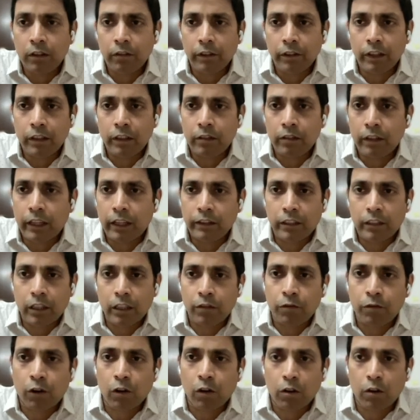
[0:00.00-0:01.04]
There is, let's say,
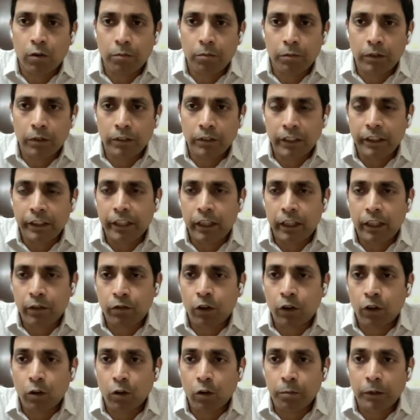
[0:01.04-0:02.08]
generate a
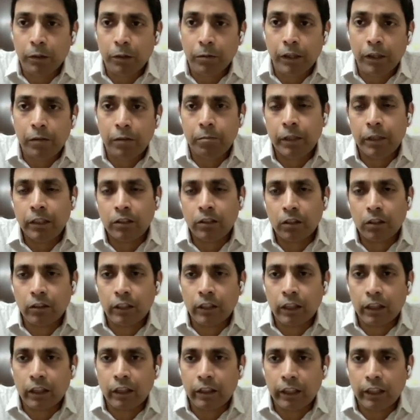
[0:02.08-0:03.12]
follow-up email based on the
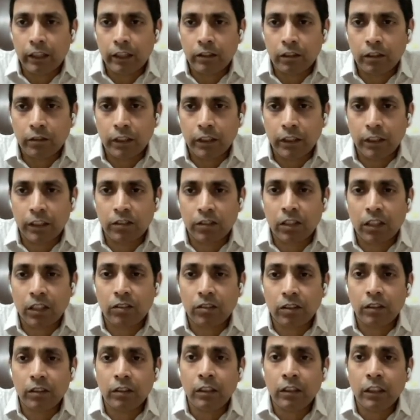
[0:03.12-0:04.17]
context of the
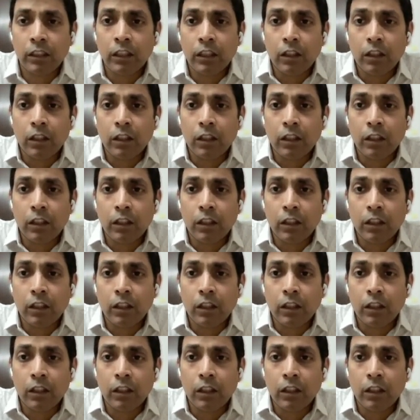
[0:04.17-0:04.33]
discussion,